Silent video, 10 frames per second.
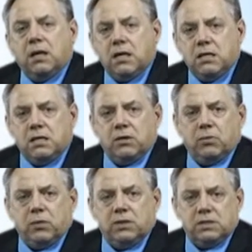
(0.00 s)

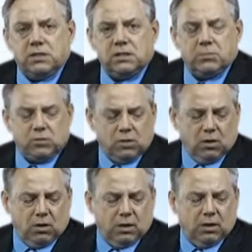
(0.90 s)
where systems
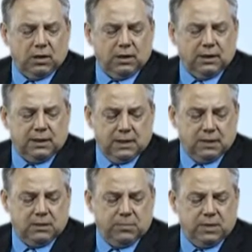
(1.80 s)
are in
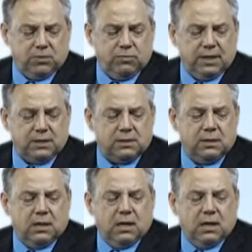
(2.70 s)
need to be addressed,